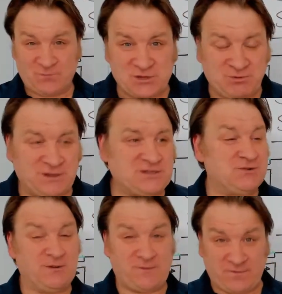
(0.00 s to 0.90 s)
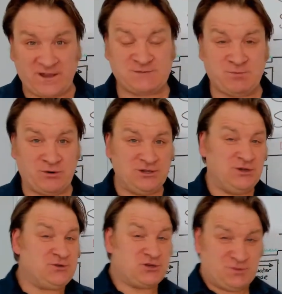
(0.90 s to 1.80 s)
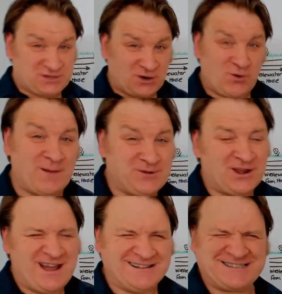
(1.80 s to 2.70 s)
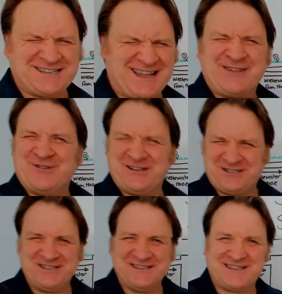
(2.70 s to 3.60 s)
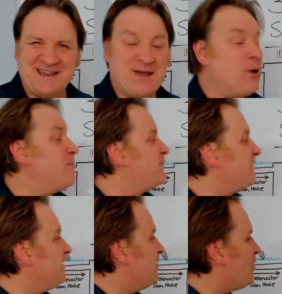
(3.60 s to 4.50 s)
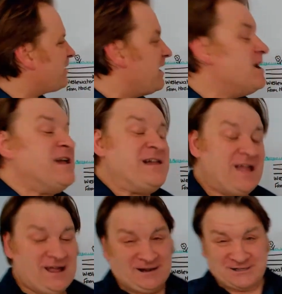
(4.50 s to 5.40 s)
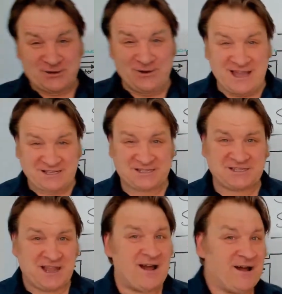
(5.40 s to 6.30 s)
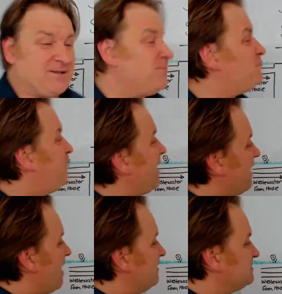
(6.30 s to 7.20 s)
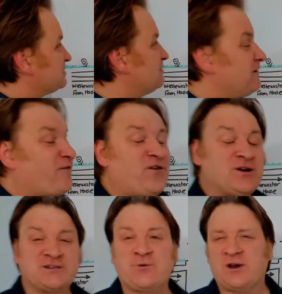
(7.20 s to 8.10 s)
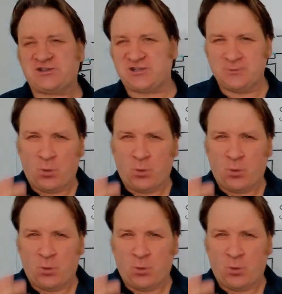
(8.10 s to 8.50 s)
Twitter and Facebook and YouTube. So I'm going to answer that question tonight, hopefully. Okay, so let's start by answering the first question.